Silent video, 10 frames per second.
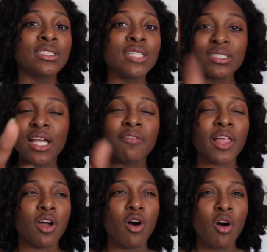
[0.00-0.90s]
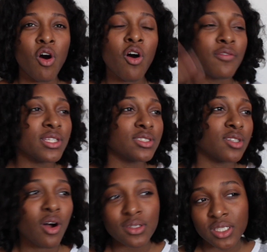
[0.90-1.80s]
doesn't have like all these
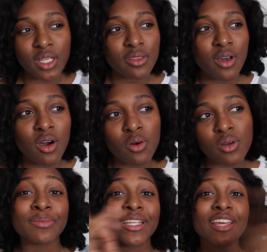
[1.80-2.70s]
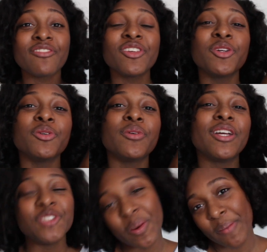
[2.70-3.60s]
songs in it though but if you
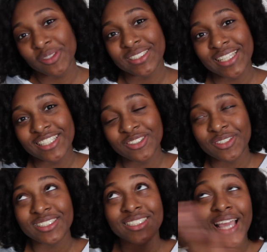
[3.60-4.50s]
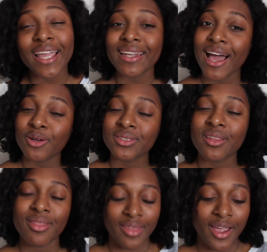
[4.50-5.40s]
enjoy my music taste you can check it out
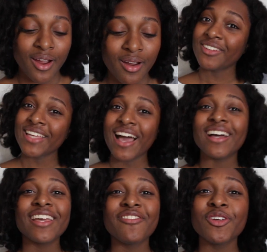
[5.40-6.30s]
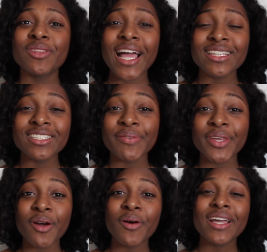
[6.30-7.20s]
there so yeah if you like this
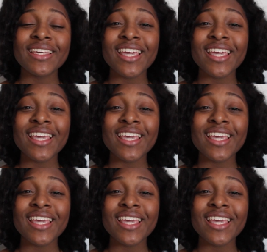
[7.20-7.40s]
video